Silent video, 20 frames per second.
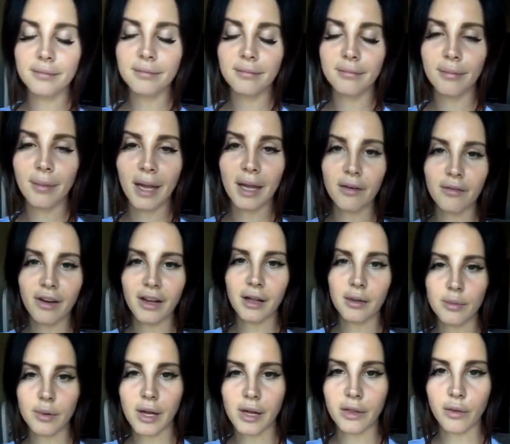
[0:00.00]
make
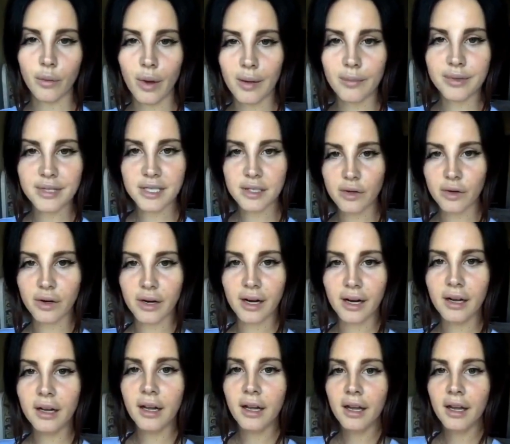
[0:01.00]
available on the web store.